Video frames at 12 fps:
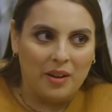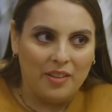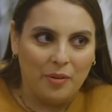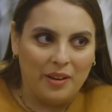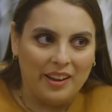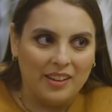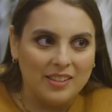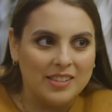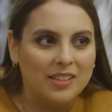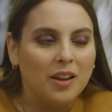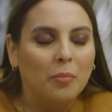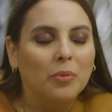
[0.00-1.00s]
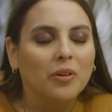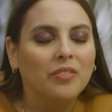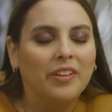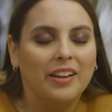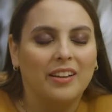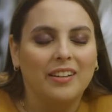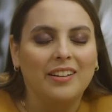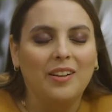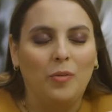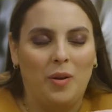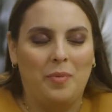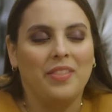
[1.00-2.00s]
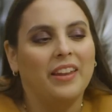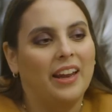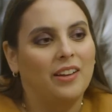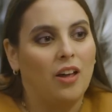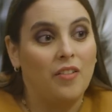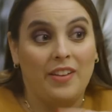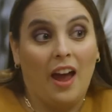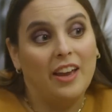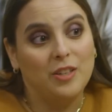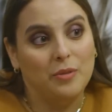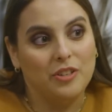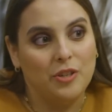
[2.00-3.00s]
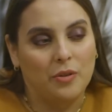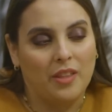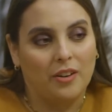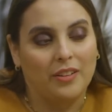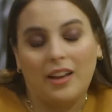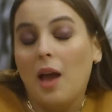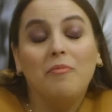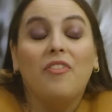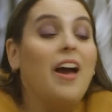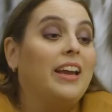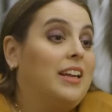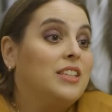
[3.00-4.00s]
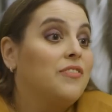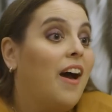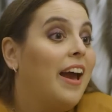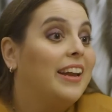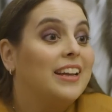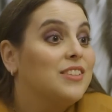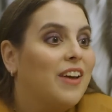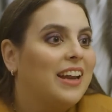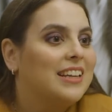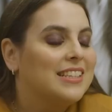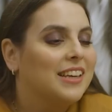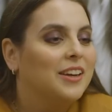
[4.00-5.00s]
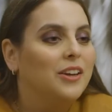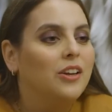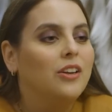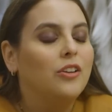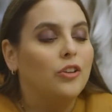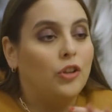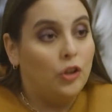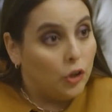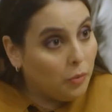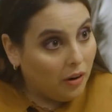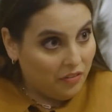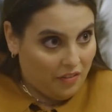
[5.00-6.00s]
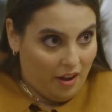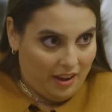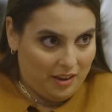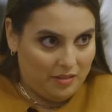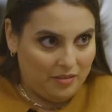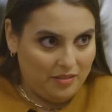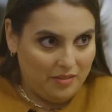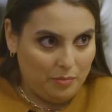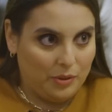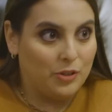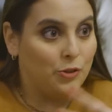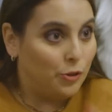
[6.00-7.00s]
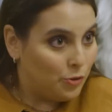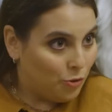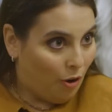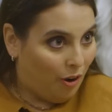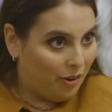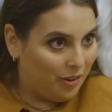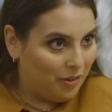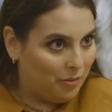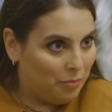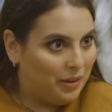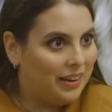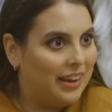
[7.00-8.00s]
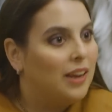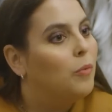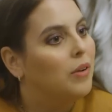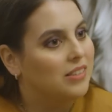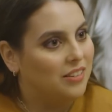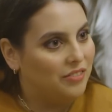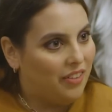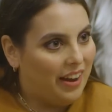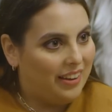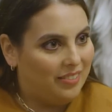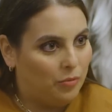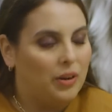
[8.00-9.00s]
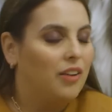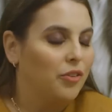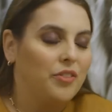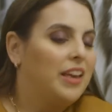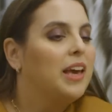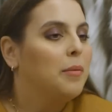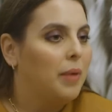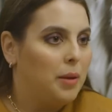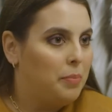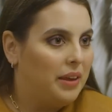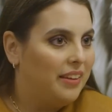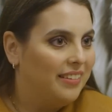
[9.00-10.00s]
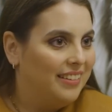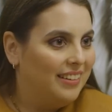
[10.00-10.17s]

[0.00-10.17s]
by the way, because the number of like women that I love, and I do it too, that are like, I'm fine, it's fine, it's fine. And it's like, you are fine because you're strong, but it wasn't fine, whatever the it might be.